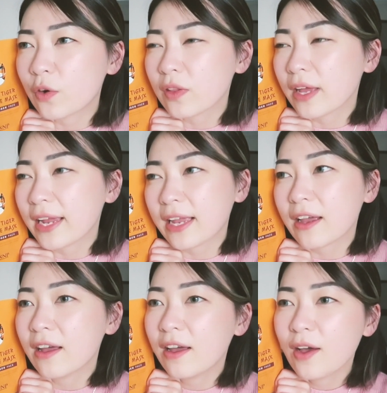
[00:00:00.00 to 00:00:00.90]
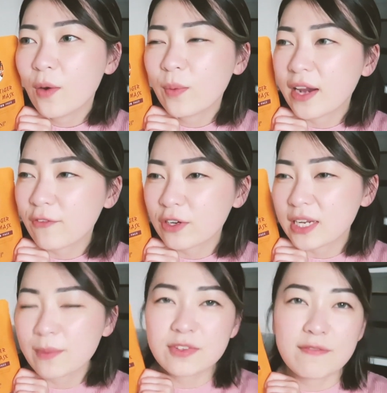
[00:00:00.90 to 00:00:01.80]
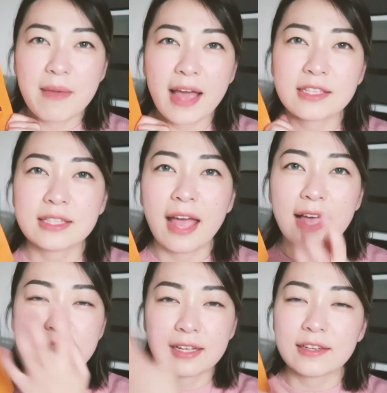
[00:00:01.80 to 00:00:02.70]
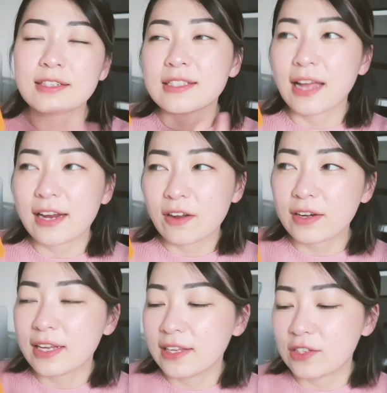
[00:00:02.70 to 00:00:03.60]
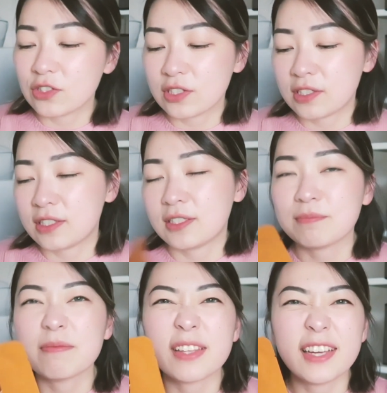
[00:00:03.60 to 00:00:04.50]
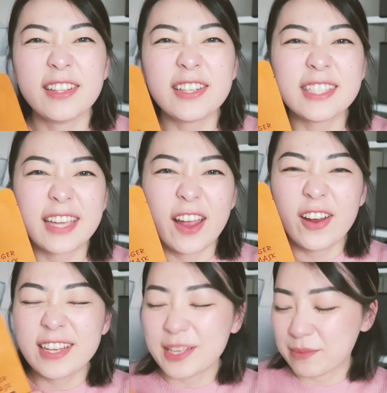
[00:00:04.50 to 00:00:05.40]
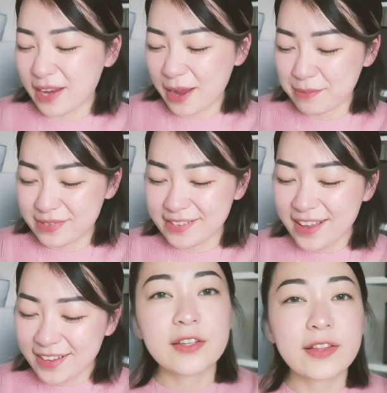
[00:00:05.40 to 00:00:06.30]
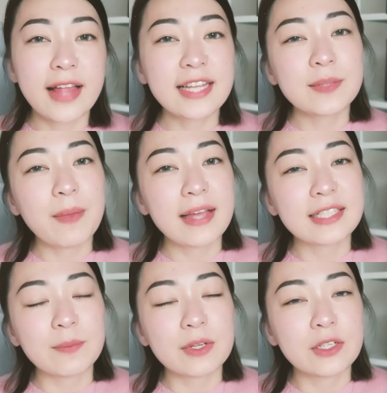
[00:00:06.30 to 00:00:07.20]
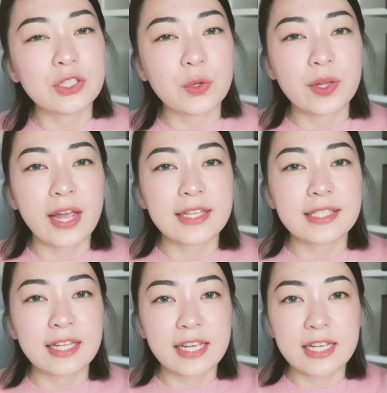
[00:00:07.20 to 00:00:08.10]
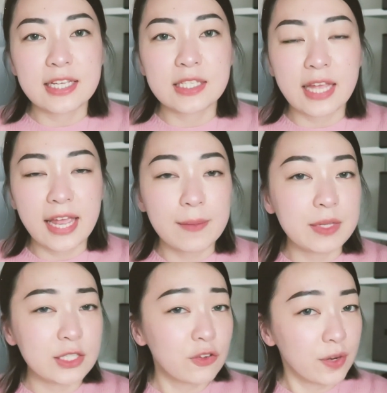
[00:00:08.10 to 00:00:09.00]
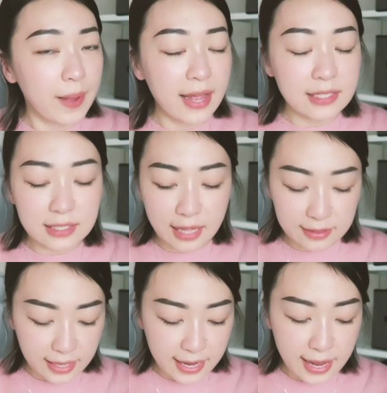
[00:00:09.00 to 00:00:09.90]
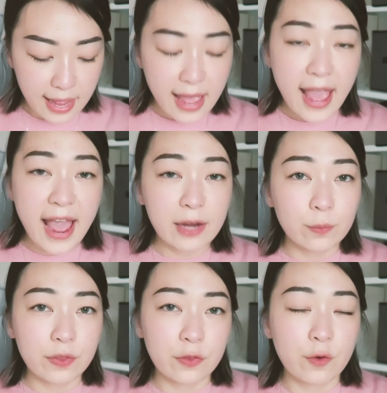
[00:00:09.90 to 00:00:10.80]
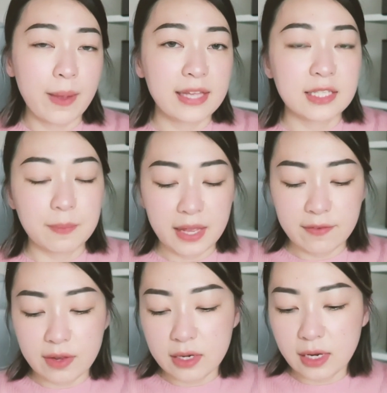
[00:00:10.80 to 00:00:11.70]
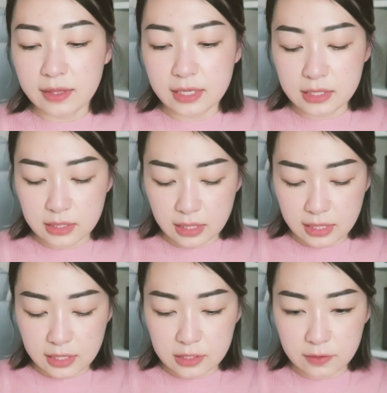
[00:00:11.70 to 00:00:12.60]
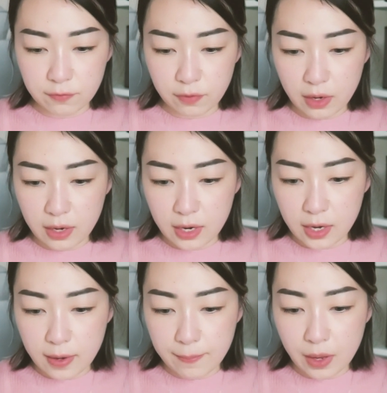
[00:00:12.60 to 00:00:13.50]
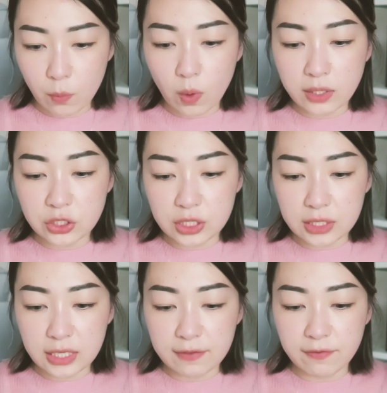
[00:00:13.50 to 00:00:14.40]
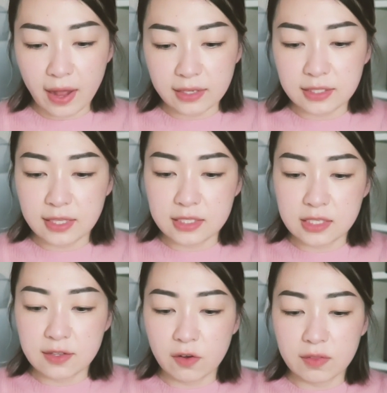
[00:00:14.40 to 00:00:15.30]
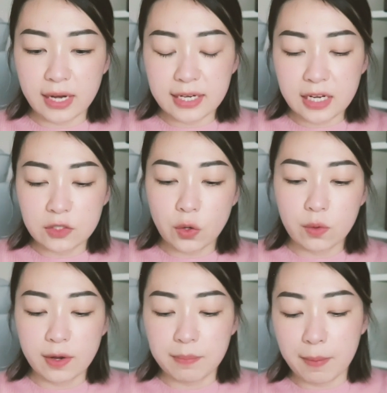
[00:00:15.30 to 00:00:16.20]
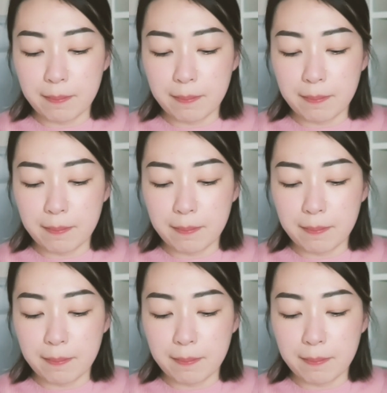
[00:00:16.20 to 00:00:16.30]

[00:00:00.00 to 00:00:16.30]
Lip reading: or like whatever types of mask that has like a design on it. It's just, it looks scary sometimes. So the last mask I'm going to show you guys is a mystery mask that they add with your Mask Maven. This is from Wonjin Effect. This is their Lightning Tone Up